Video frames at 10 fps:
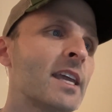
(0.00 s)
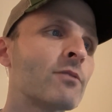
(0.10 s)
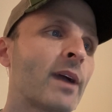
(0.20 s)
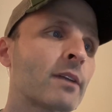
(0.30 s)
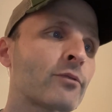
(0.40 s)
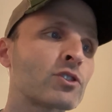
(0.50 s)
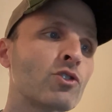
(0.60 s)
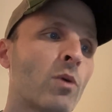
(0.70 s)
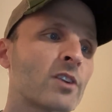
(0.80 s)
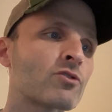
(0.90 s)
He ran for
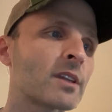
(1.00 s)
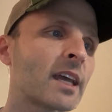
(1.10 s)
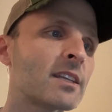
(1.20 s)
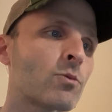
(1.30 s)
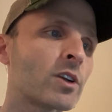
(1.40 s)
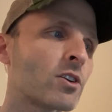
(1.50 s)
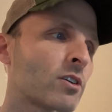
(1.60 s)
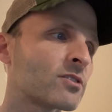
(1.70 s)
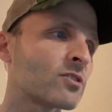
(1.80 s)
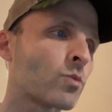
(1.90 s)
291
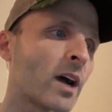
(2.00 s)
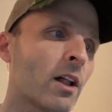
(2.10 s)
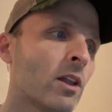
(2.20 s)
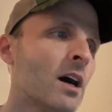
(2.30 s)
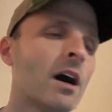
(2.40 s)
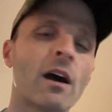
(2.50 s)
yards as well.